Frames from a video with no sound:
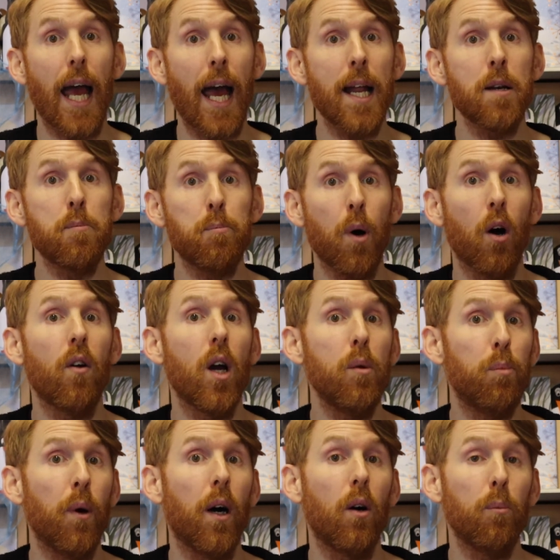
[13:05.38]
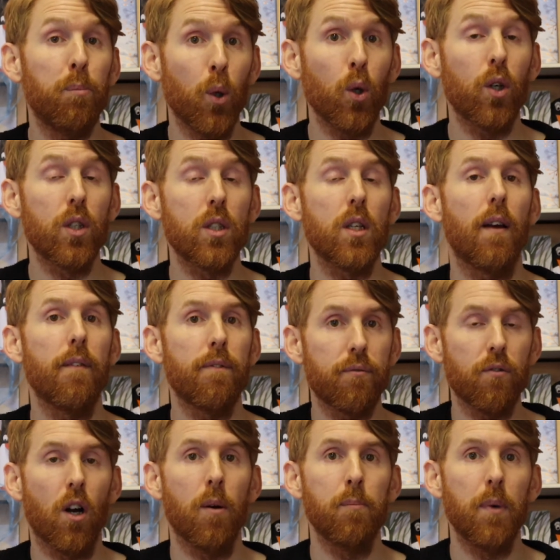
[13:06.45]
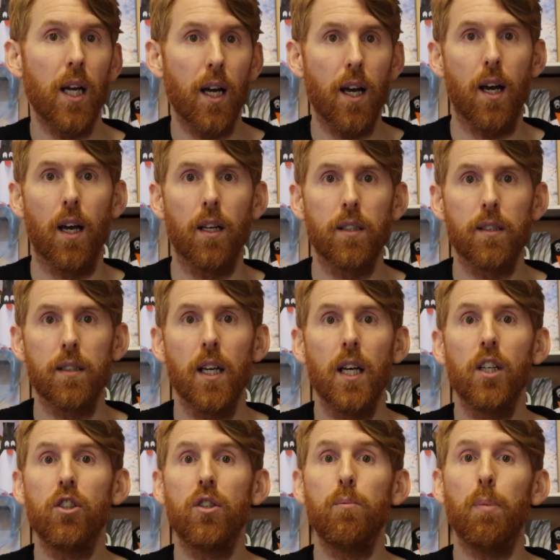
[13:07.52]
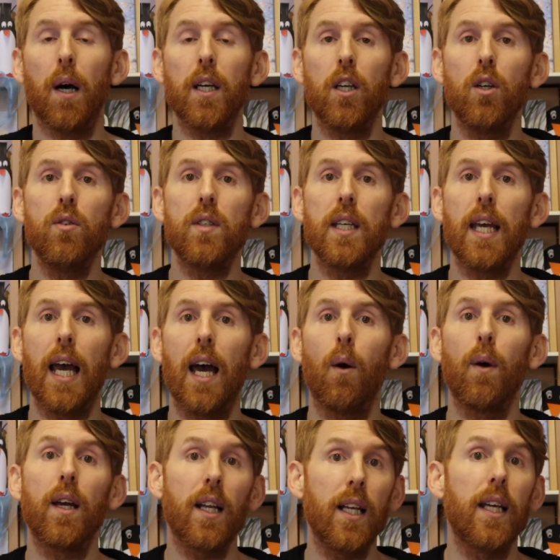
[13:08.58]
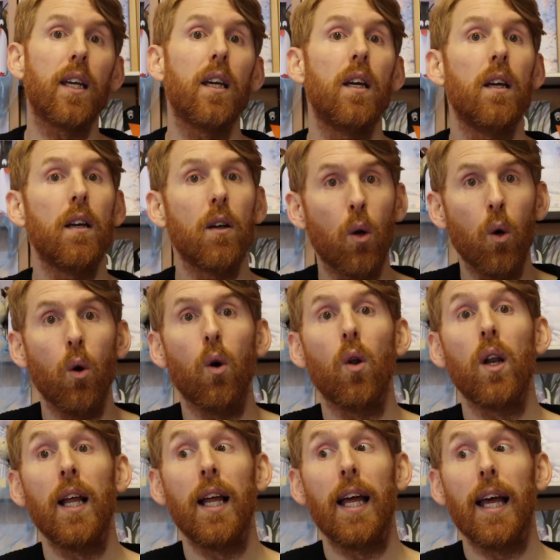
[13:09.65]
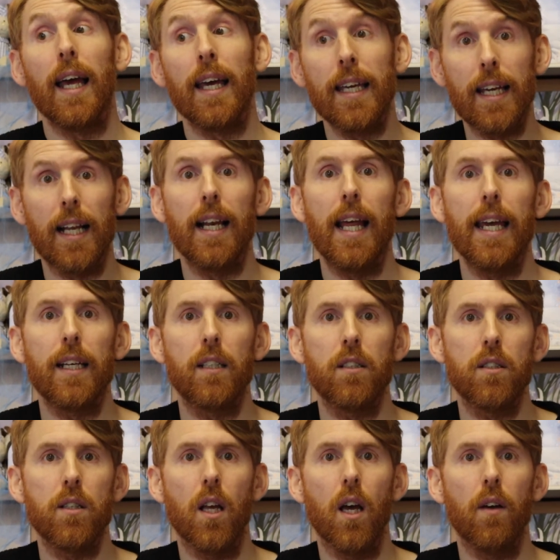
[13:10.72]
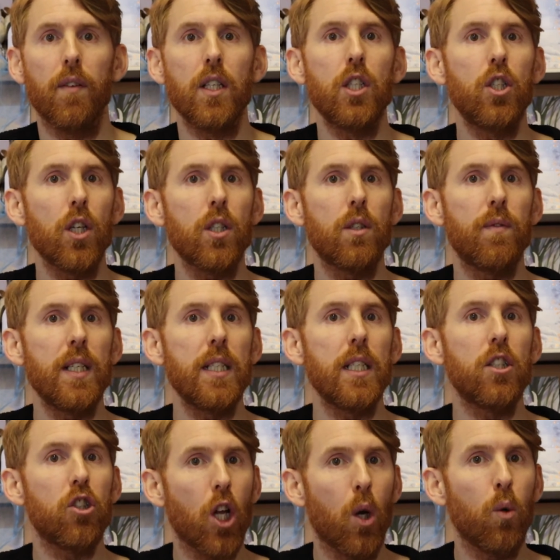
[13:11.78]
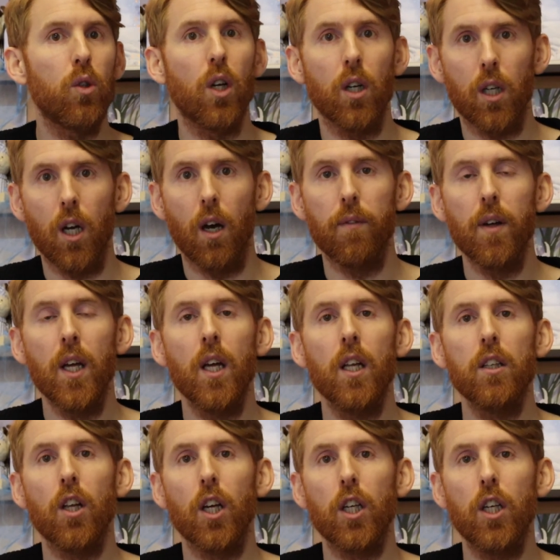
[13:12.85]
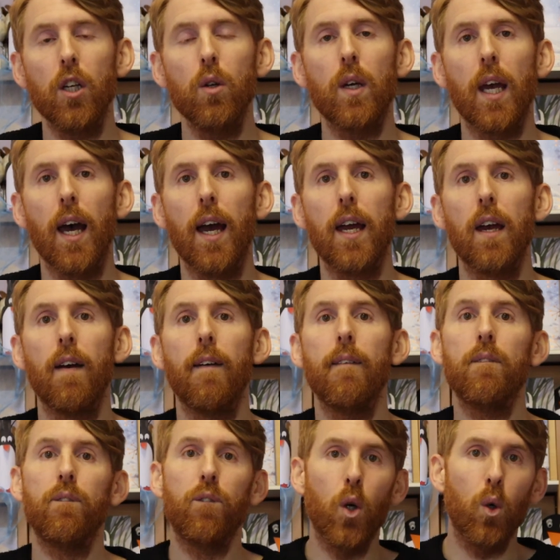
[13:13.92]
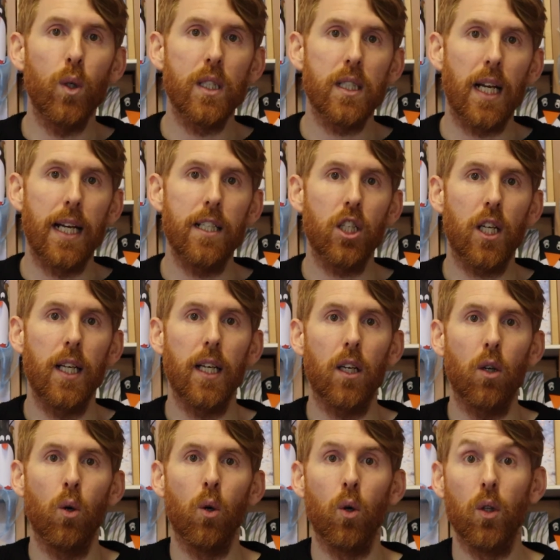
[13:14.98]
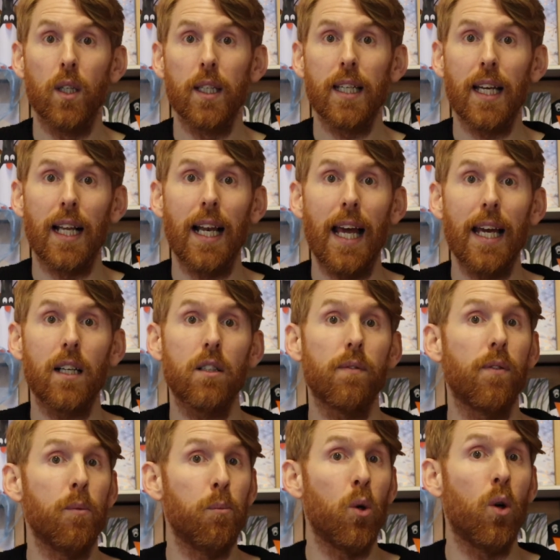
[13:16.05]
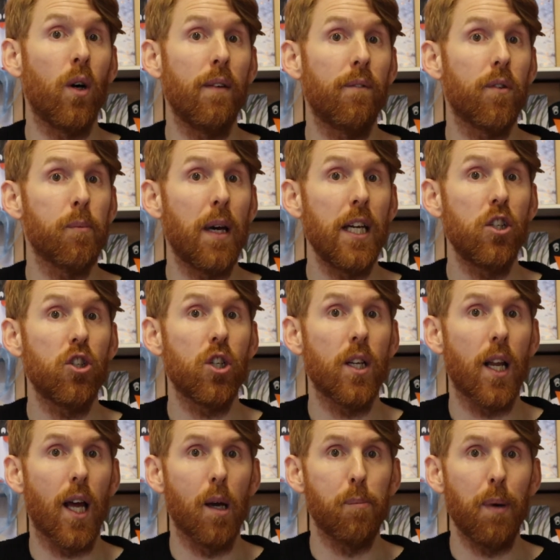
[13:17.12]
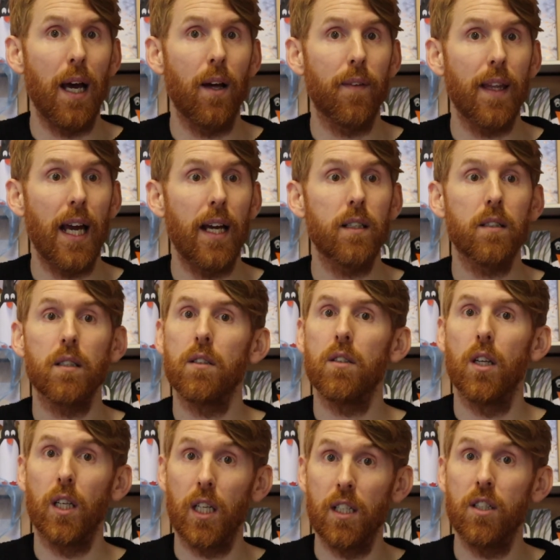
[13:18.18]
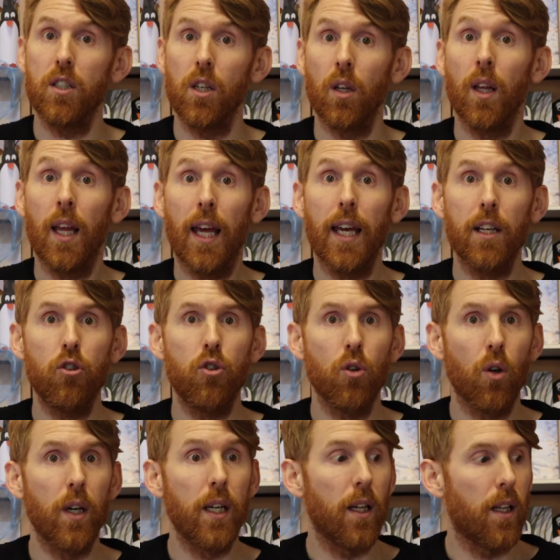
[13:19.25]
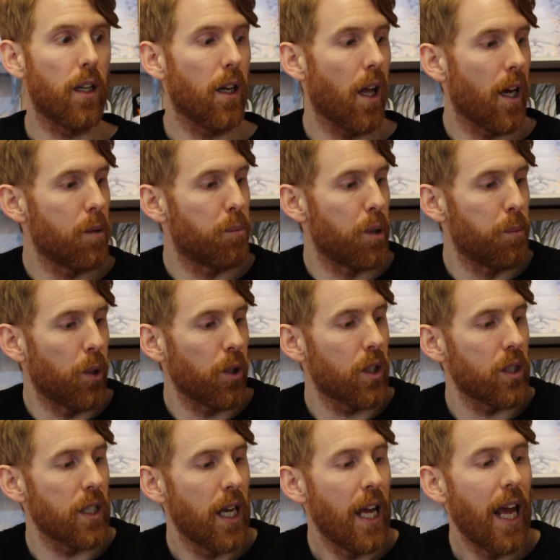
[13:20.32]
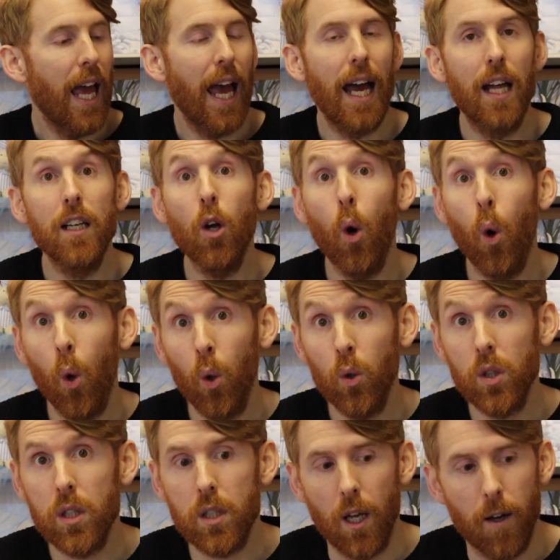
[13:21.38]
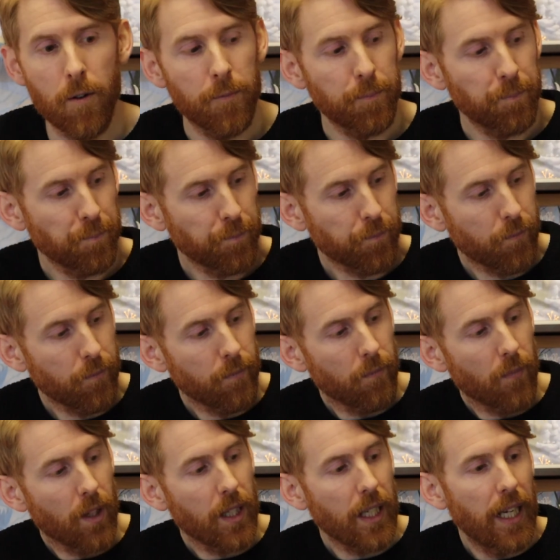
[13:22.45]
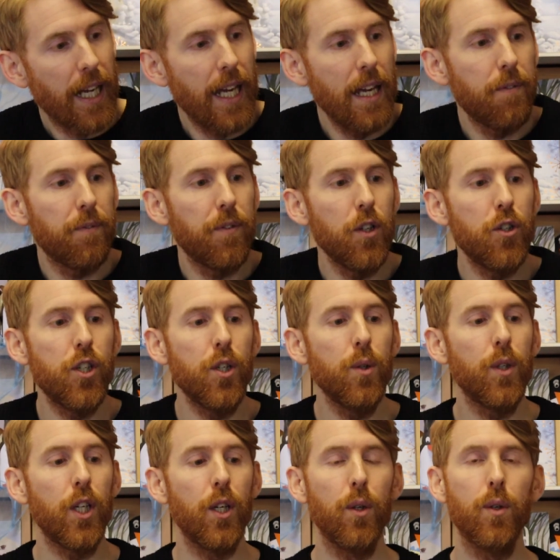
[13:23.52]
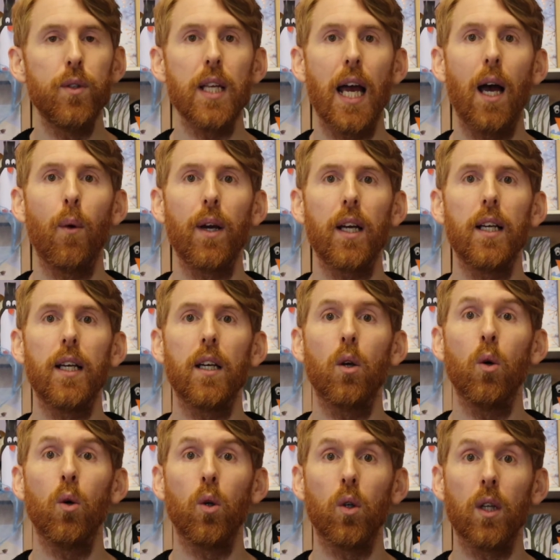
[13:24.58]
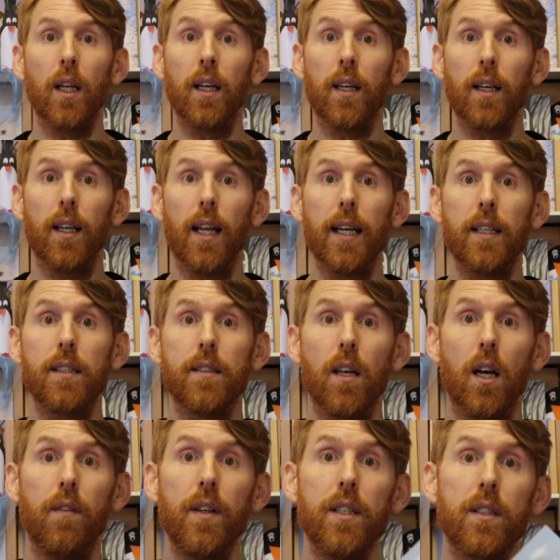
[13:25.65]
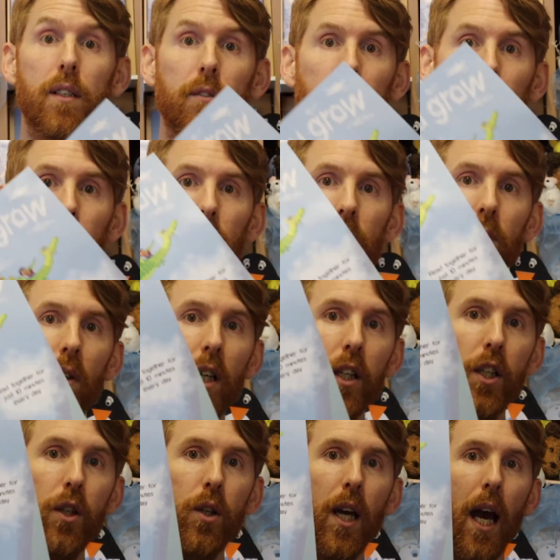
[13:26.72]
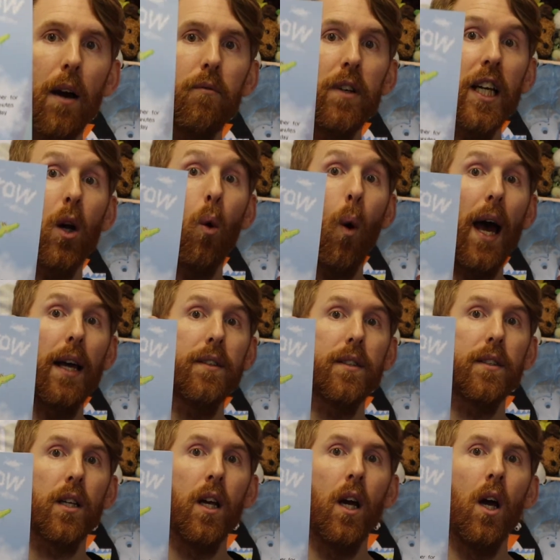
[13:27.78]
and borrow books from us by using our click, call and collect service. Just visit stoke.gov.uk/click, call, collect for more information about that, so you can still enjoy library books. And also, if you do use our click, call and collect service, you can request